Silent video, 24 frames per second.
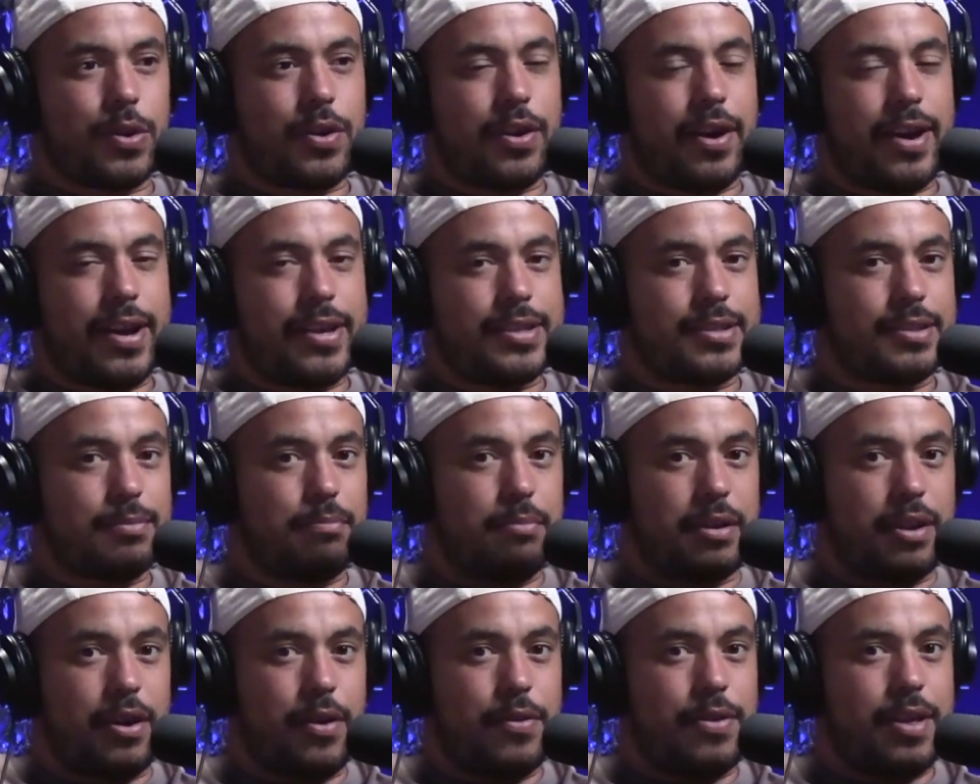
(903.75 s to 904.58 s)
sort of
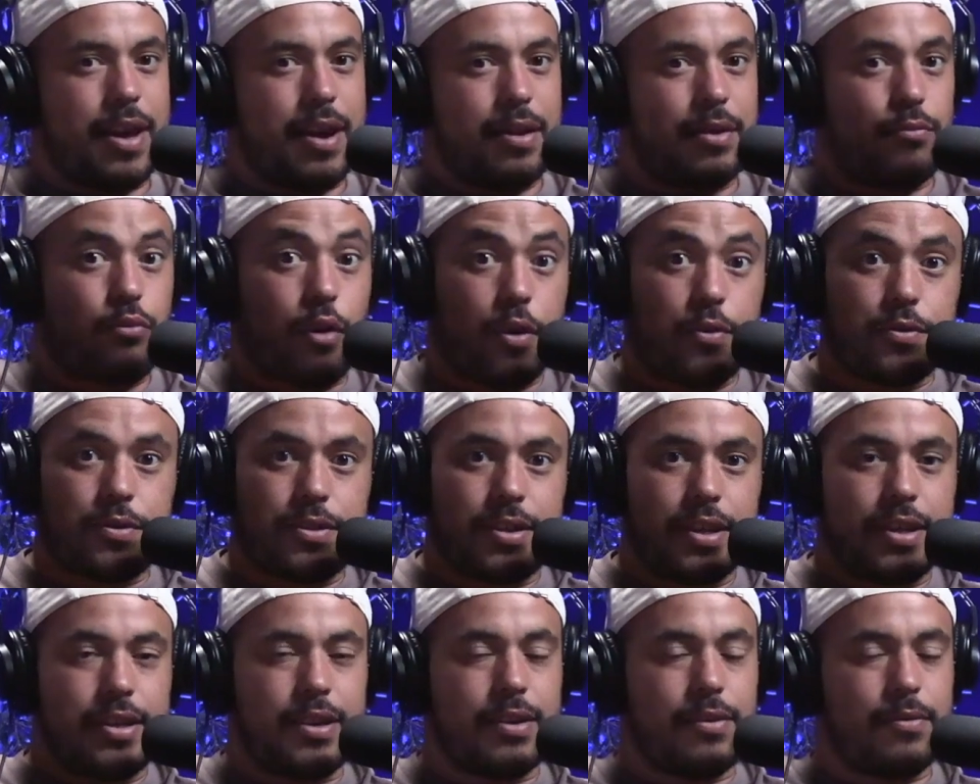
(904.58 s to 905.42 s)
guys below that.
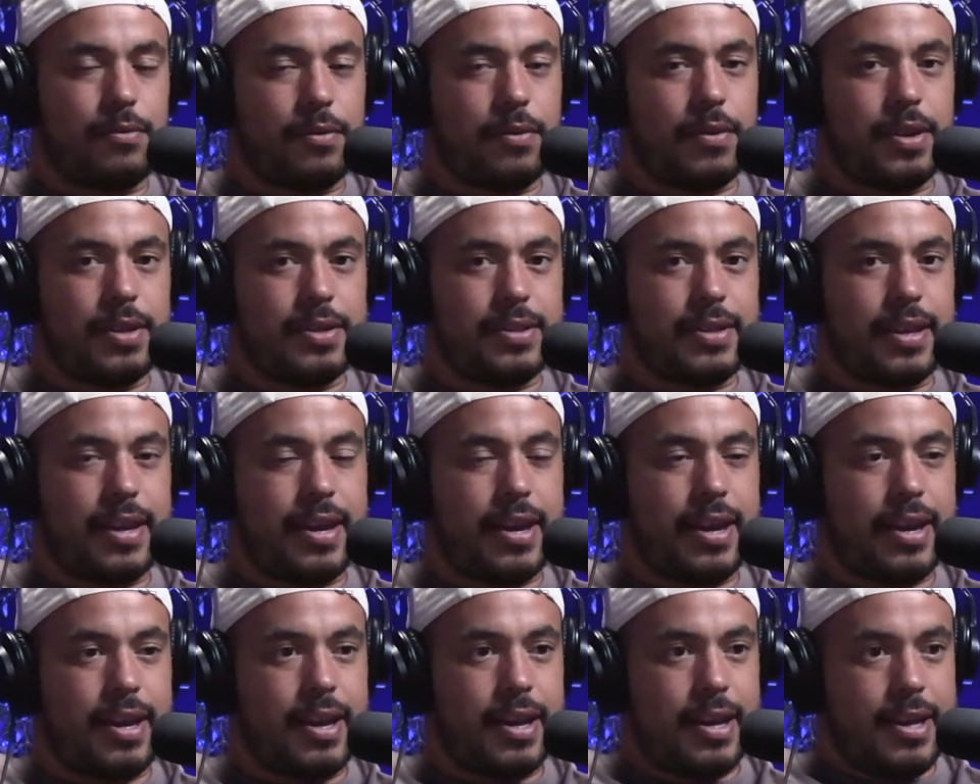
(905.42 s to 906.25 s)
Roasty is
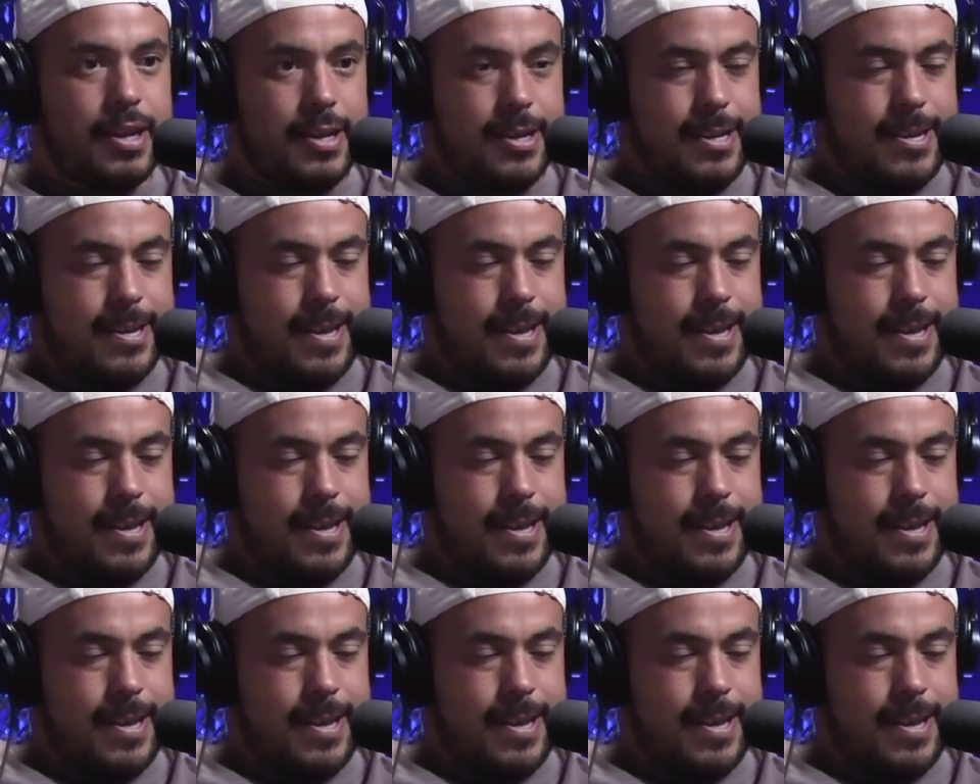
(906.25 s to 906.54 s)
there.